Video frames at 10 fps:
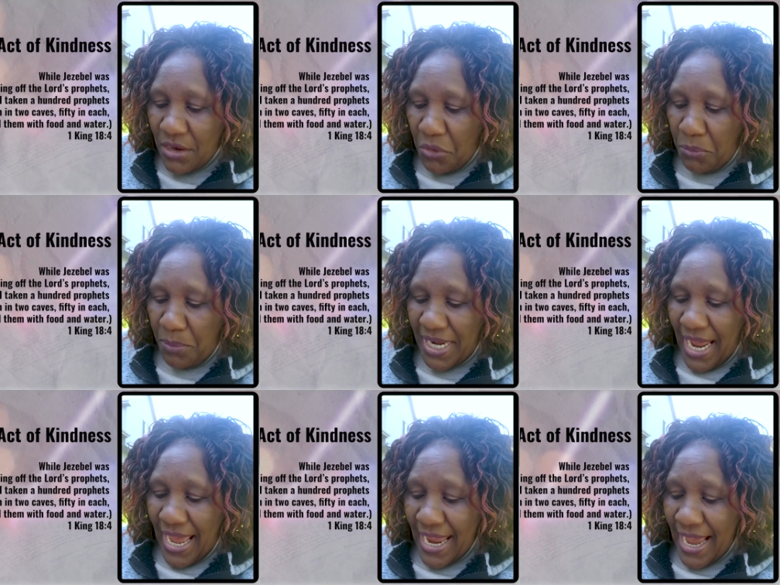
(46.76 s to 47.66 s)

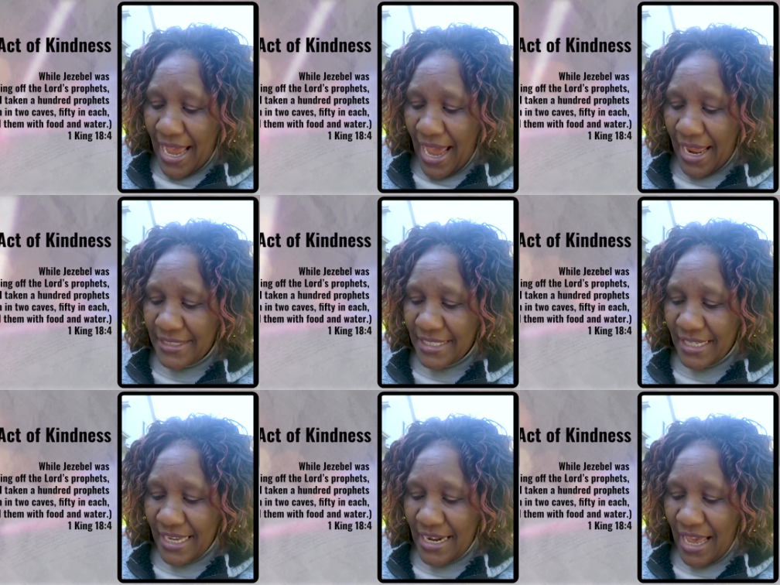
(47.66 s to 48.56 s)
Obadiah had
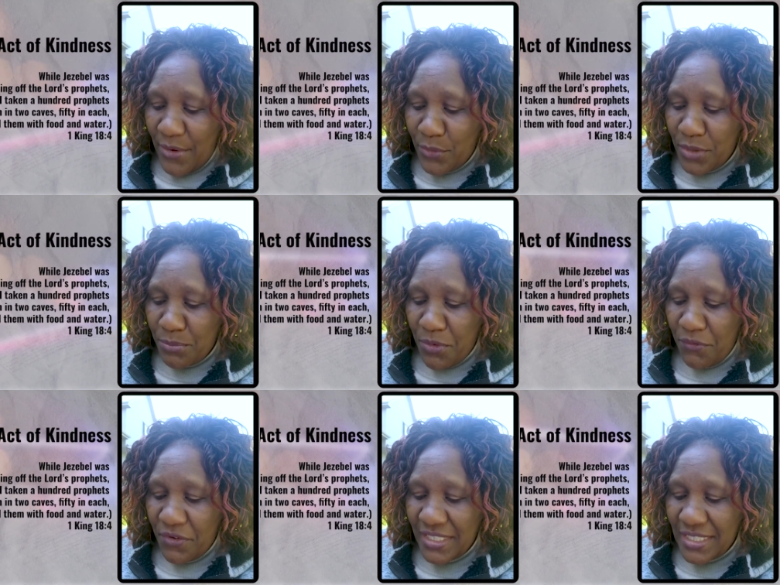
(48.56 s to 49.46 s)
taken hundred
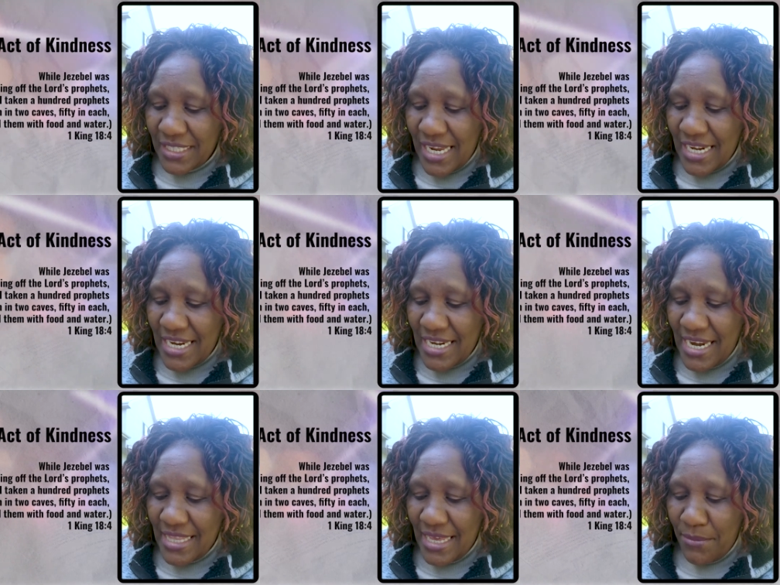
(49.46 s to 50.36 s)
prophets and
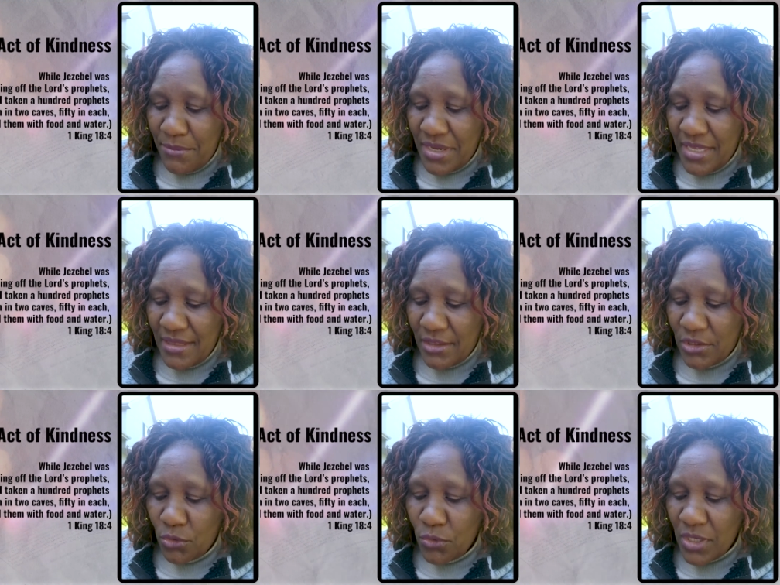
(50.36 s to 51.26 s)
hidden them in
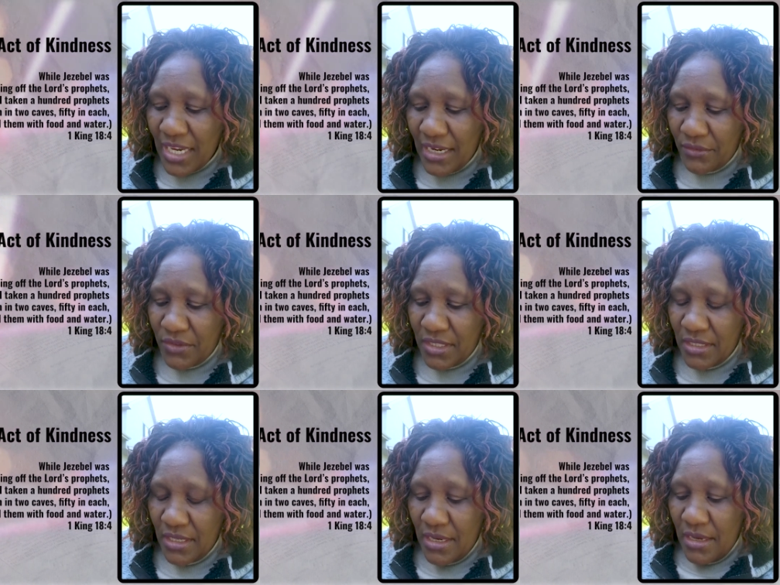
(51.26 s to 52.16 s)
two caves,
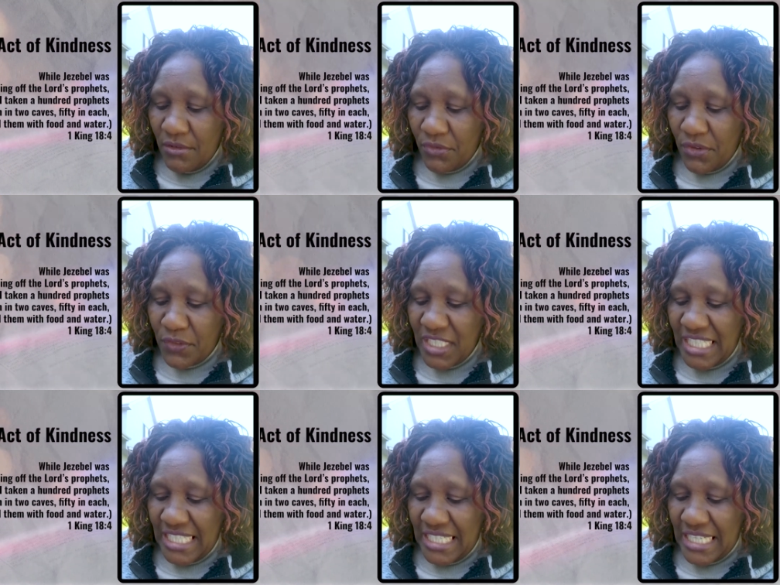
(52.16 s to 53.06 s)
fifty
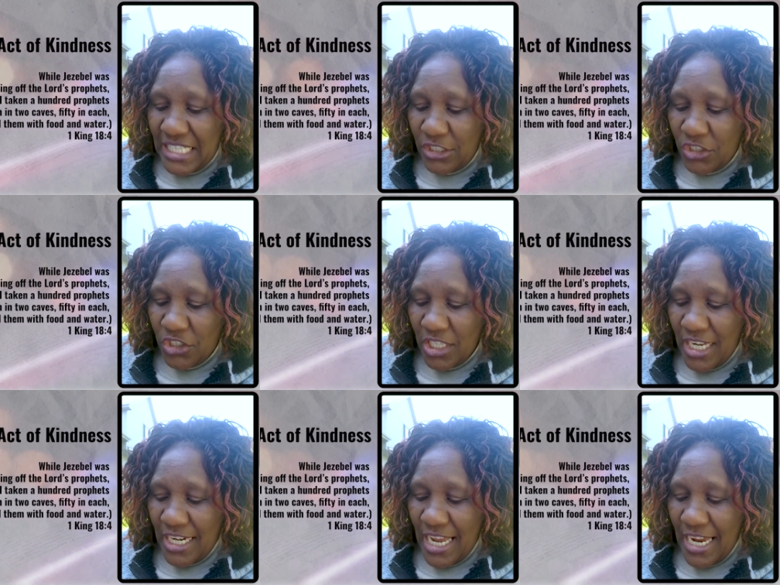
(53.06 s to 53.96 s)
in each,
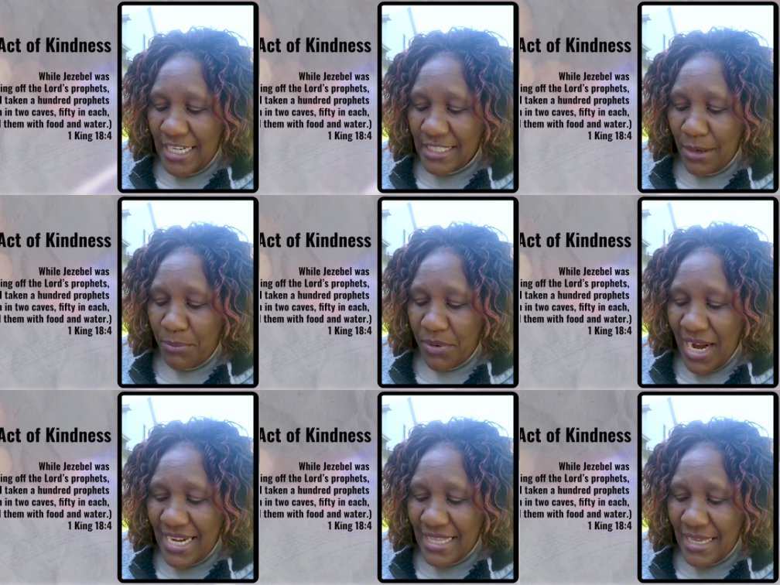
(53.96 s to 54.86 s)
and had
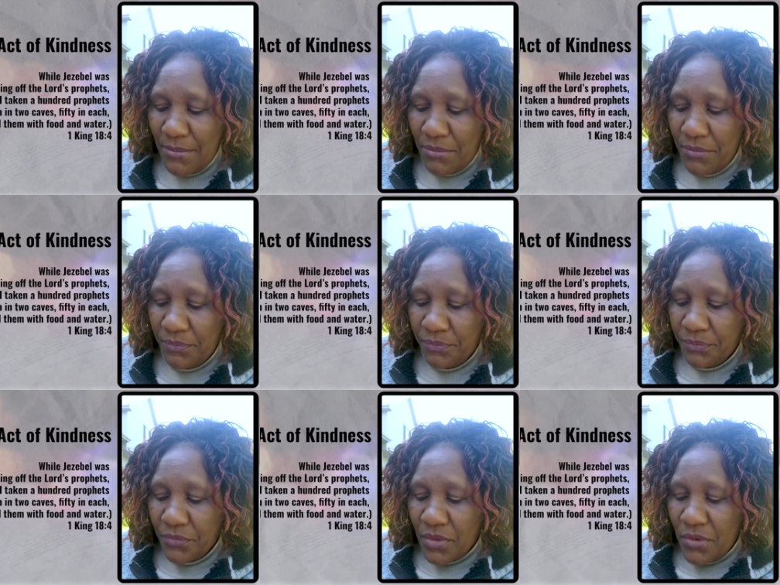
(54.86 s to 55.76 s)
supplied them
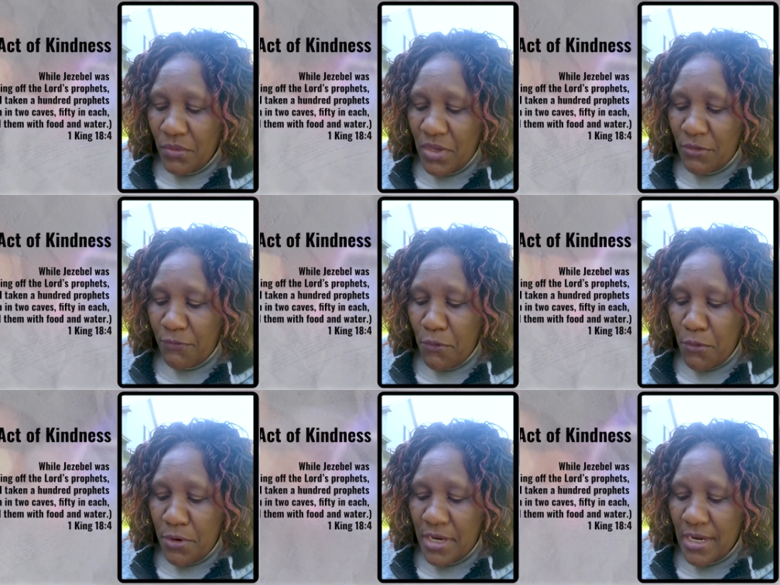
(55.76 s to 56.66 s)
with
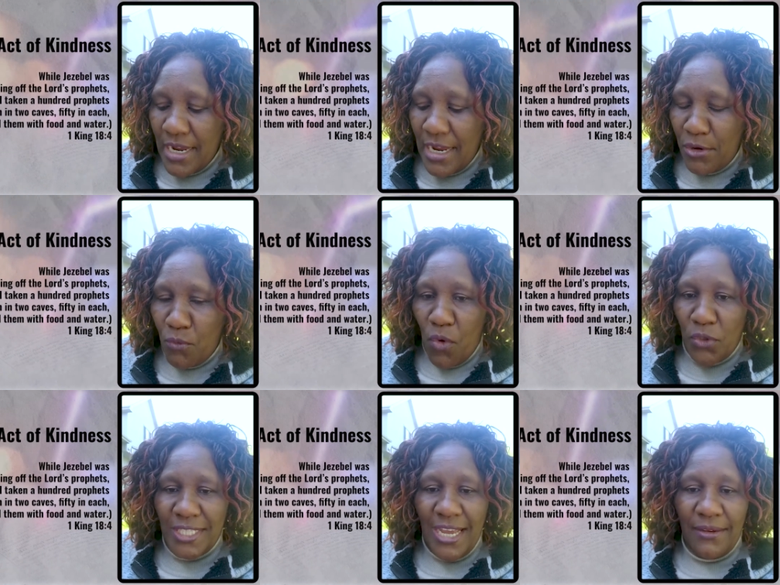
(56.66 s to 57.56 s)
food and
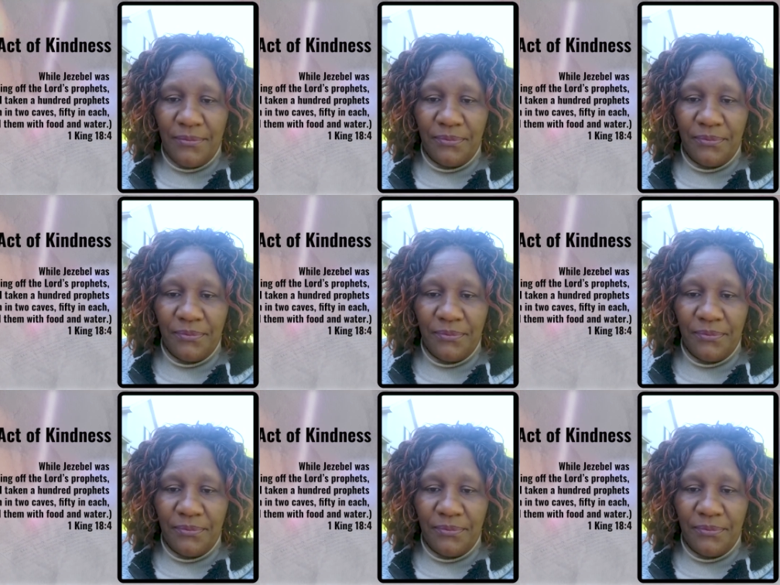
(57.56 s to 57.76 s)
water.